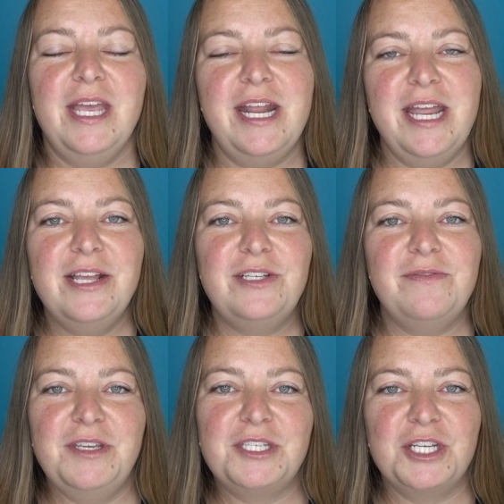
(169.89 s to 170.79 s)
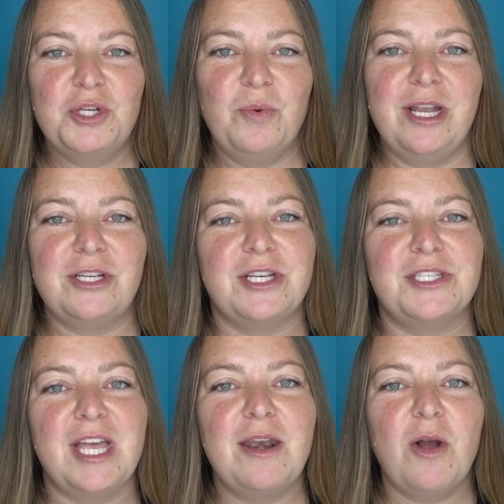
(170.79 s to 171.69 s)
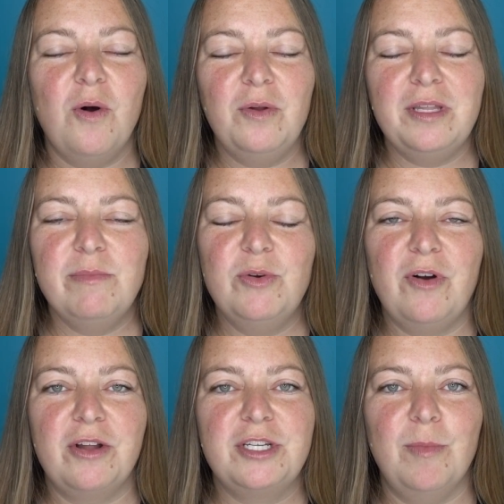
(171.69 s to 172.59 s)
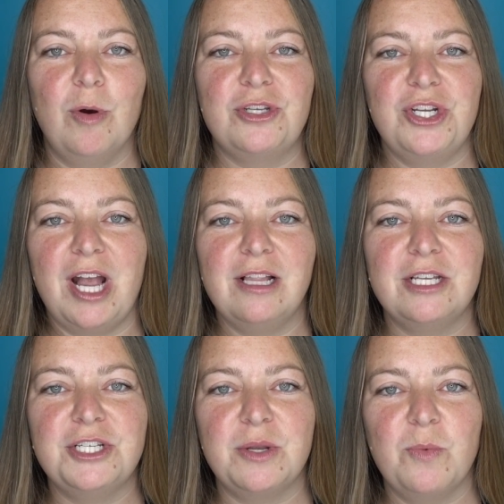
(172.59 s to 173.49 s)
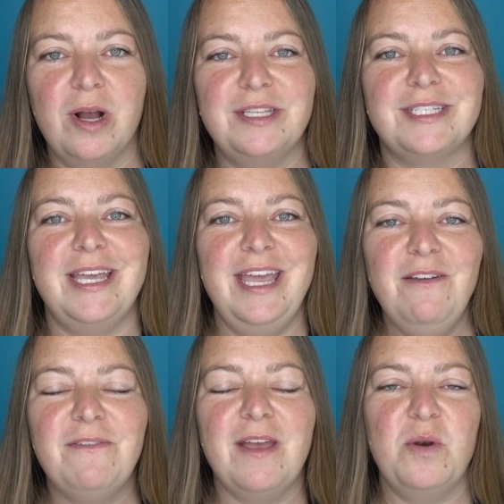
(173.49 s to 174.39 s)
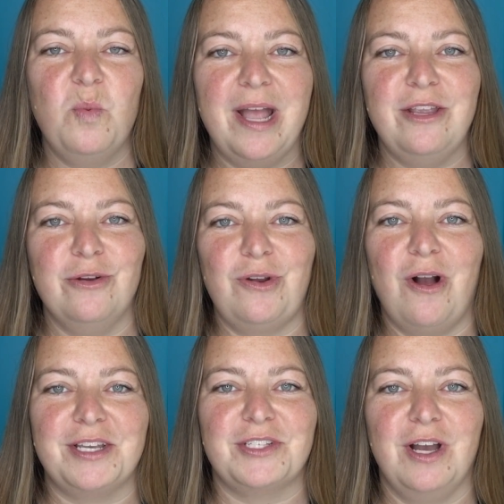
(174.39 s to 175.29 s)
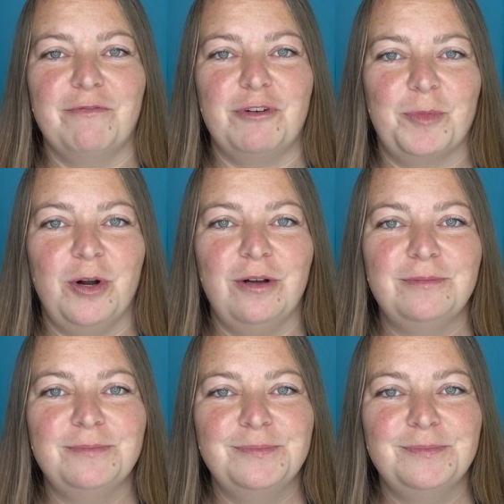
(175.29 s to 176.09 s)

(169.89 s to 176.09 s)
in each of these situations and only move on to more challenging ones if and when your dog is comfortable.